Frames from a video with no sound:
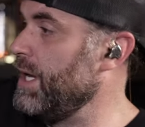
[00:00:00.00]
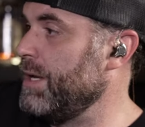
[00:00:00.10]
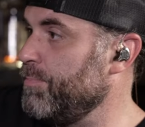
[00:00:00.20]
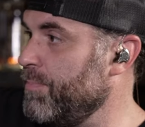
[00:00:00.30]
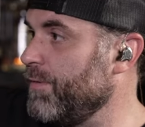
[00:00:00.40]

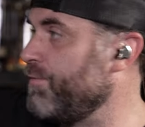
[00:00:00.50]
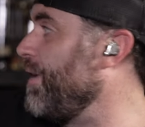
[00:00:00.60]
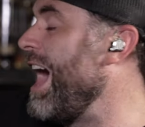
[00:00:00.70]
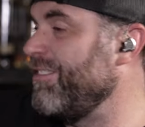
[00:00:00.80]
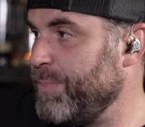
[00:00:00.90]
in
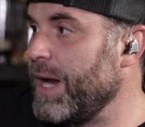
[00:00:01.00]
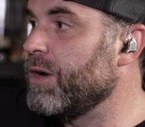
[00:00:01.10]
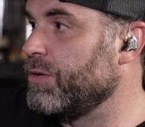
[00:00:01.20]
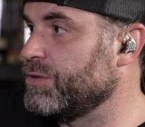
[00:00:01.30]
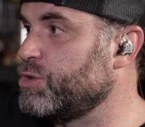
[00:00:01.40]
five
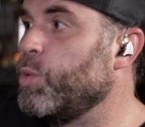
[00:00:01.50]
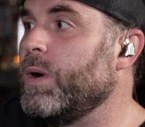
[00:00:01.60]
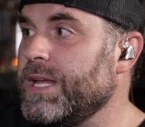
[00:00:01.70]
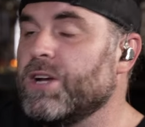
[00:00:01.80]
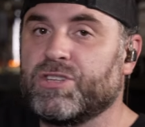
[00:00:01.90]
barrels
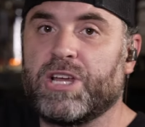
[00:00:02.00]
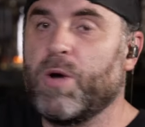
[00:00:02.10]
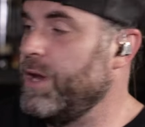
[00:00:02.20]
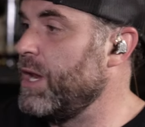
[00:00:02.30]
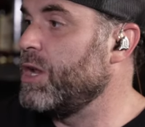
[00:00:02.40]
20 years
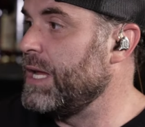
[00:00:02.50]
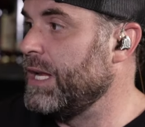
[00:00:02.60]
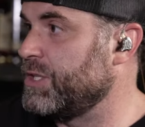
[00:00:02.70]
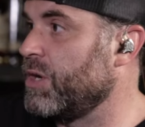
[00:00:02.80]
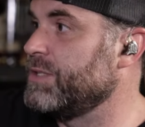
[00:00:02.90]
ago and it and
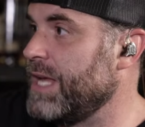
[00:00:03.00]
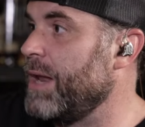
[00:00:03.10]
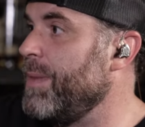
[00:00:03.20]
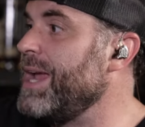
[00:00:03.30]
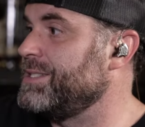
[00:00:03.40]
it turns
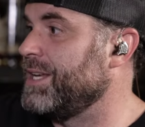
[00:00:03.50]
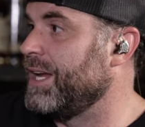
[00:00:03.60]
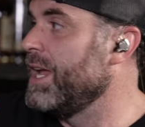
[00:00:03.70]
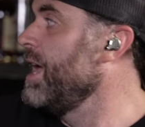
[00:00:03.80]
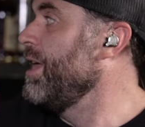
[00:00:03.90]
out
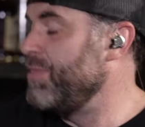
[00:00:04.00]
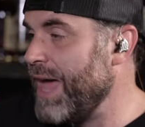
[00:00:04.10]
amazing. Mm-hmm.